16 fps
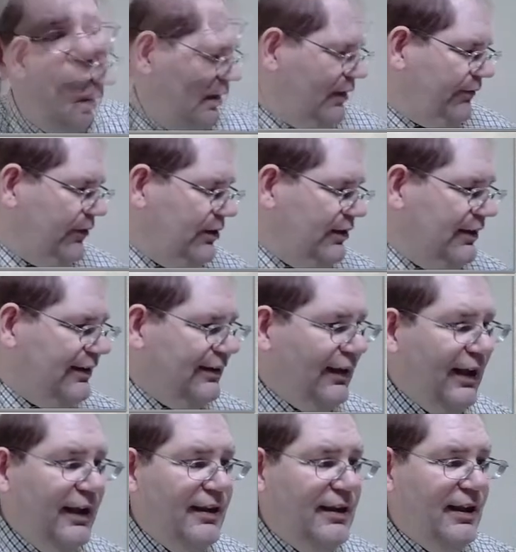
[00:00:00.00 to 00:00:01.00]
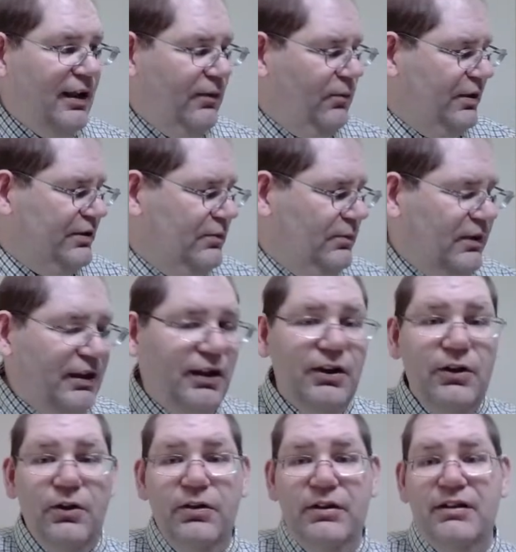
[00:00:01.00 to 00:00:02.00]
If you decide that what you want to
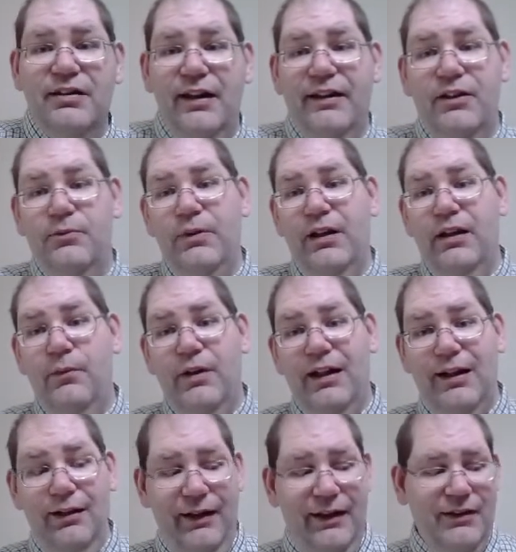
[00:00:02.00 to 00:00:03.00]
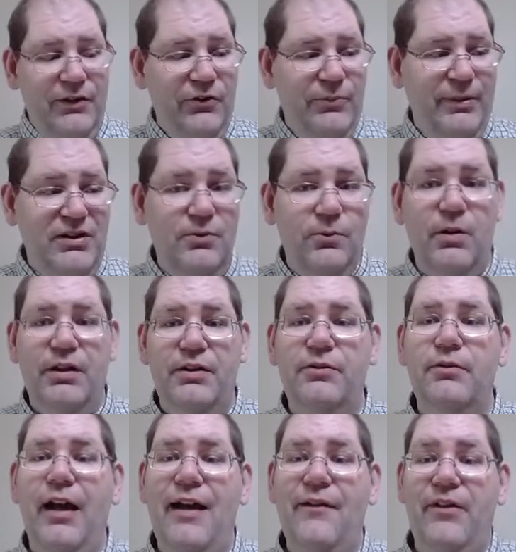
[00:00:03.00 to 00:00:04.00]
go is like you really want to collect those, but you want
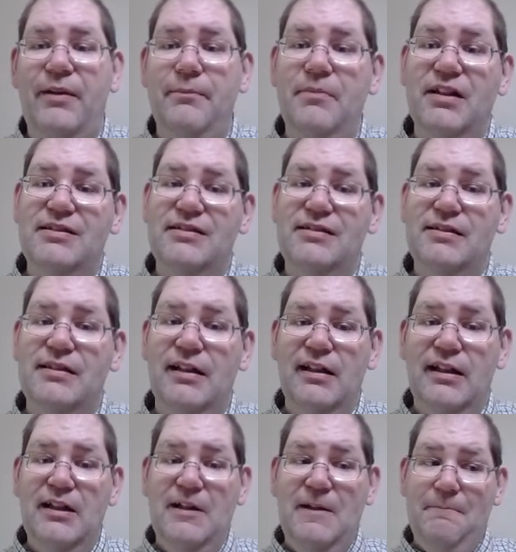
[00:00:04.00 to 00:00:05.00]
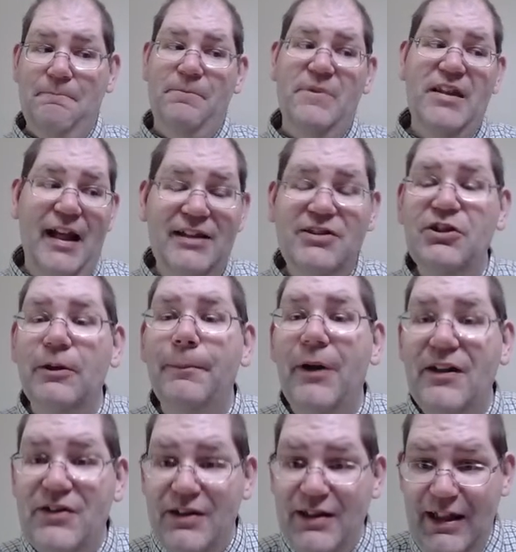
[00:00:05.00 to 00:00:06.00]
to have a much nicer
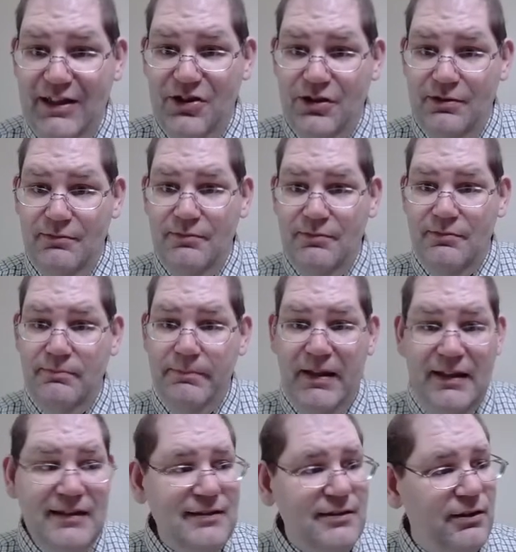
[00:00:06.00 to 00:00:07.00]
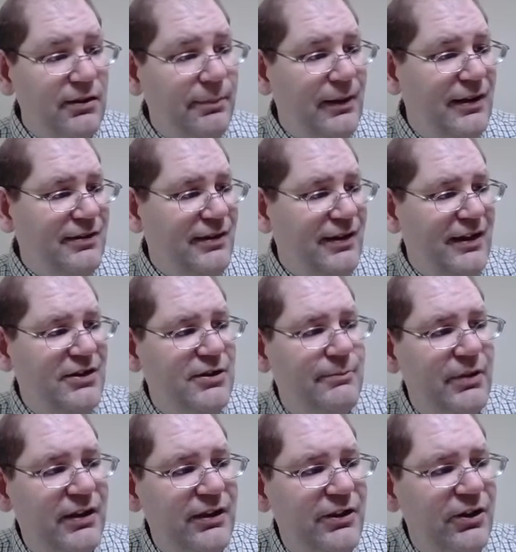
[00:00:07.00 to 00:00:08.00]
presentation piece or a presentation
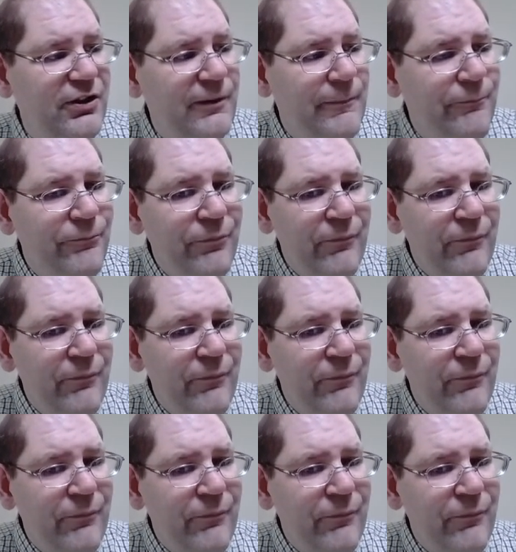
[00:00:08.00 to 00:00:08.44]
binder,